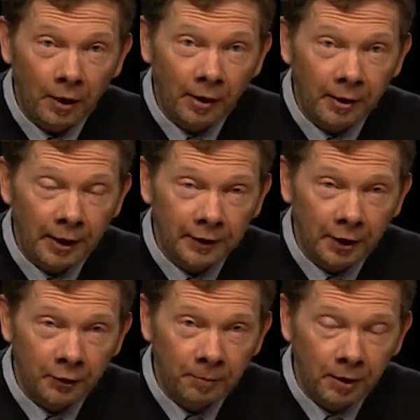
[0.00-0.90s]
And as I
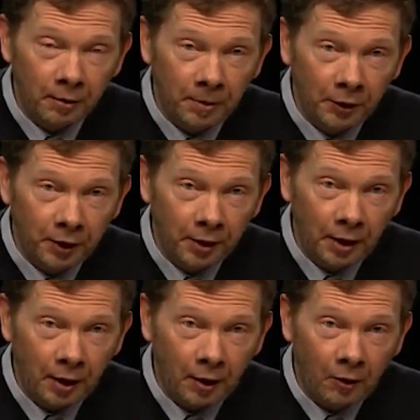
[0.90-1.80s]
speak about it
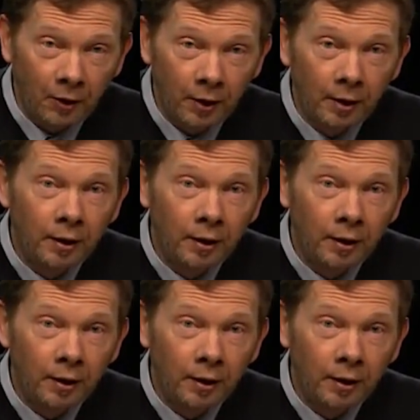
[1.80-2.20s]
now,